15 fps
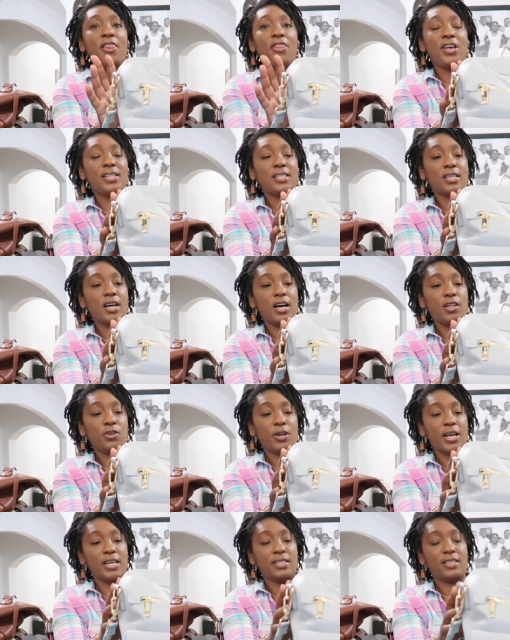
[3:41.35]
This
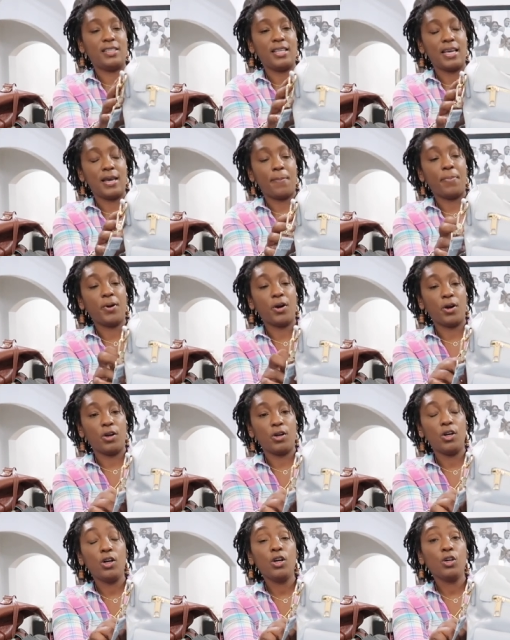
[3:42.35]
color is the
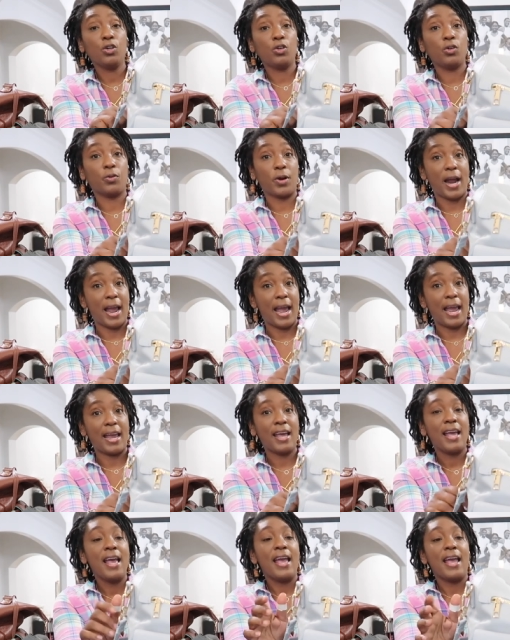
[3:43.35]
pearl
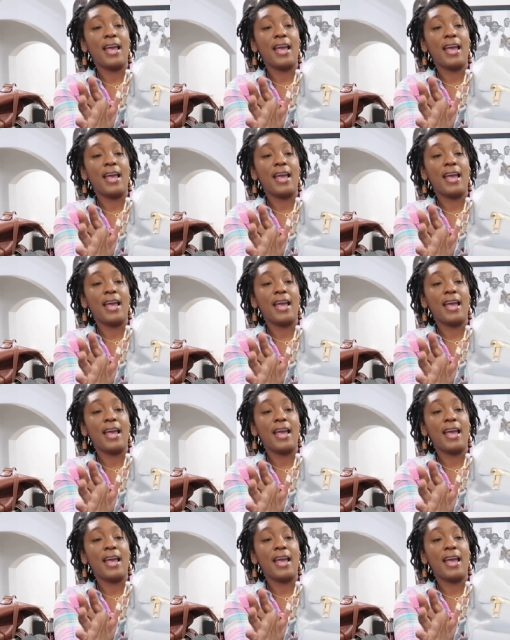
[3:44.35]
gray.